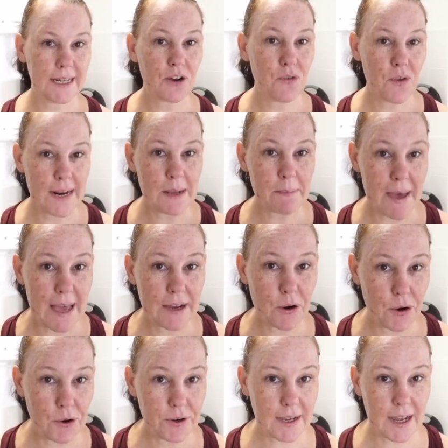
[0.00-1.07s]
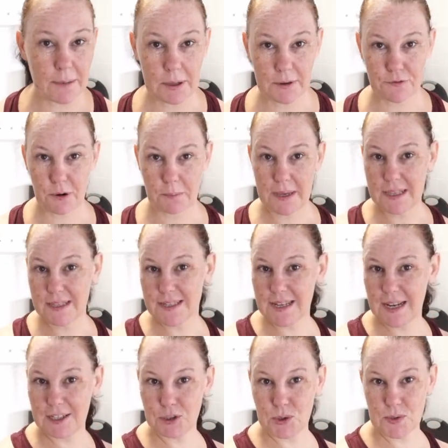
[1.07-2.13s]
a really bad odor coming from
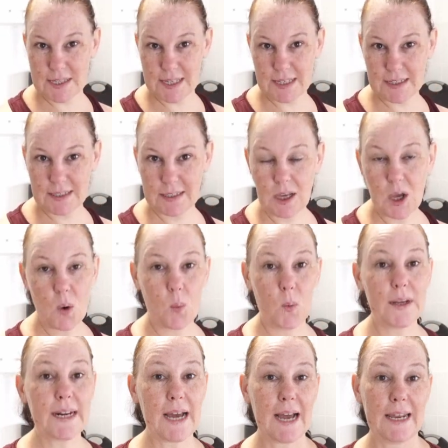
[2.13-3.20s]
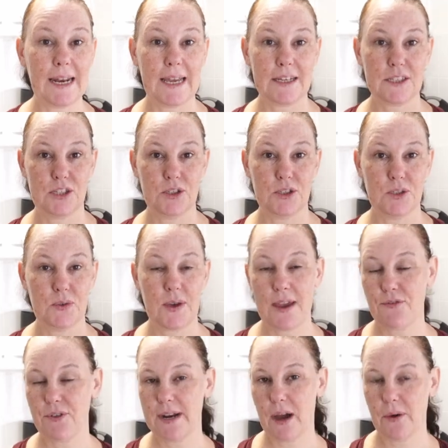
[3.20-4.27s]
inside your sink, what I like to do
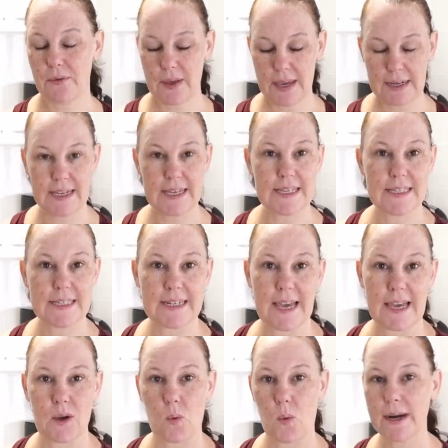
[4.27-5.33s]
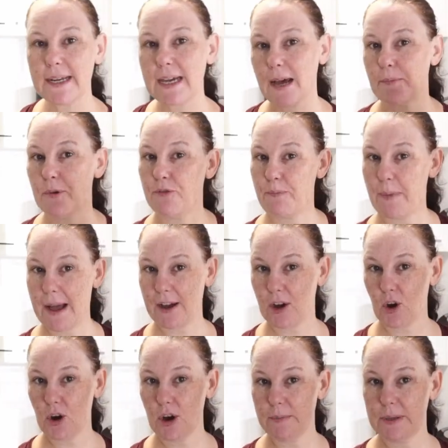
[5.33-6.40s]
every now and then is take 1 cup of
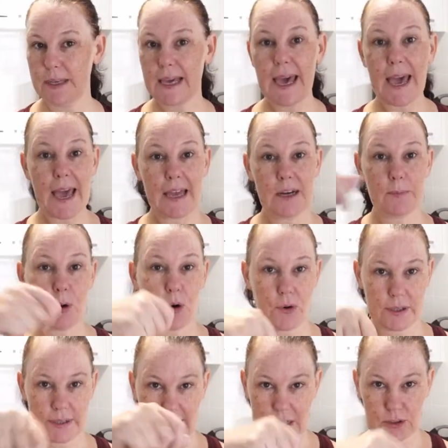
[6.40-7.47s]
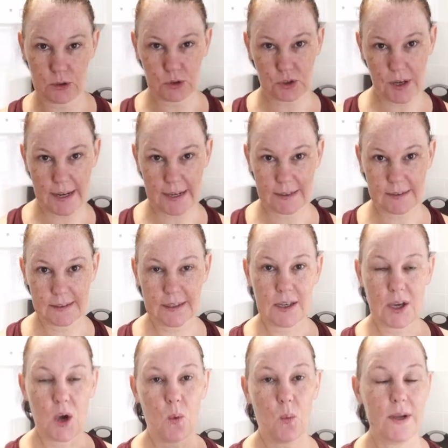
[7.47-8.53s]
bicarb and pour it down your drain.
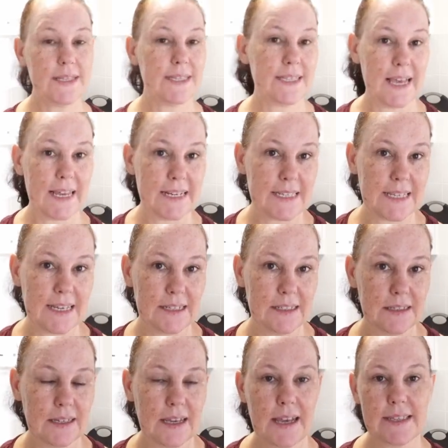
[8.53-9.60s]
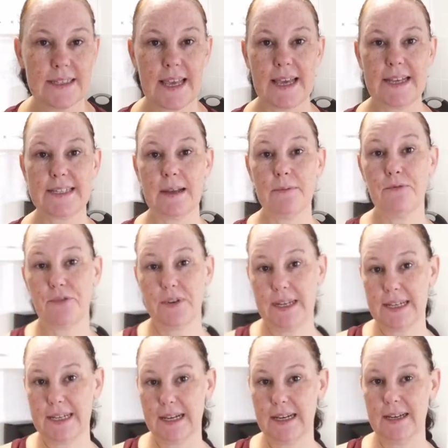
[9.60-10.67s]
Once that is in, take some
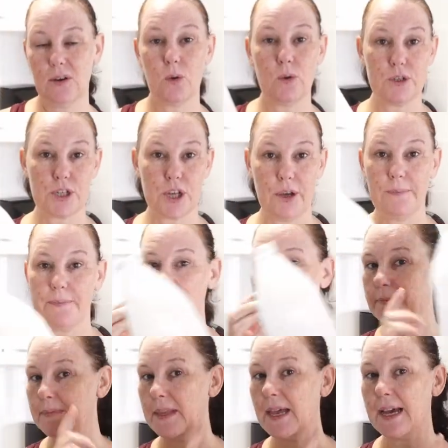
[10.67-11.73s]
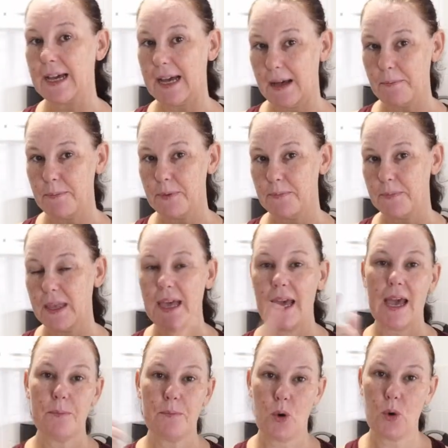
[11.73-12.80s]
vinegar, also a cup,
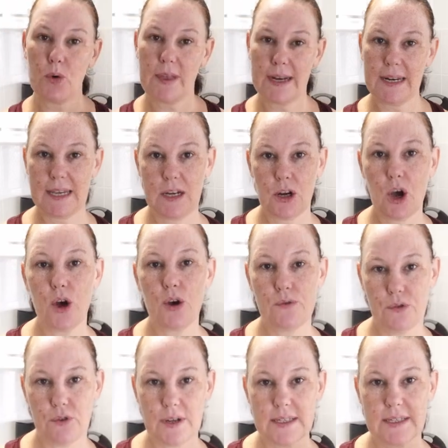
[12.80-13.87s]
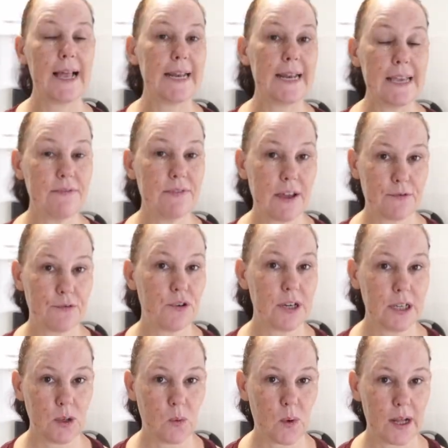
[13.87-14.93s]
and pour that in over it. Leave that for a
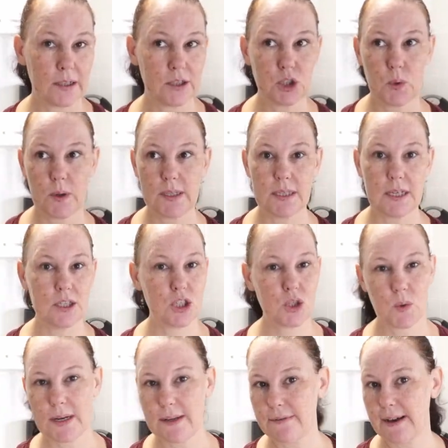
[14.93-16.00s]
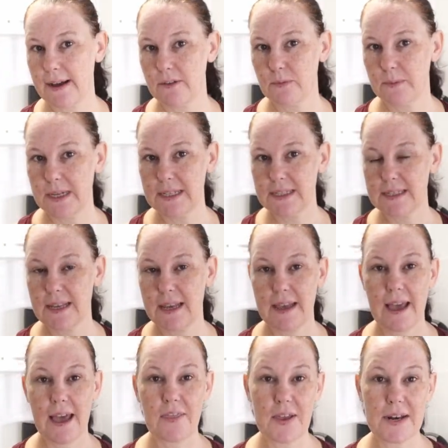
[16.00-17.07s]
little while, 20 to 25 minutes,
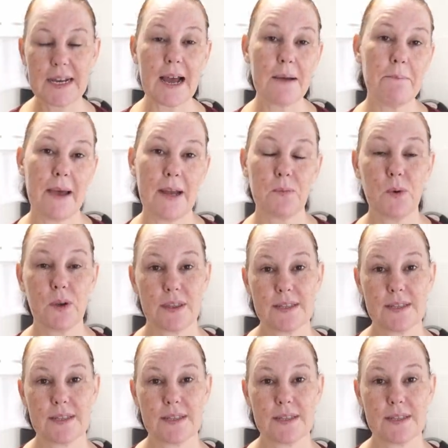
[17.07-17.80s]
then come back with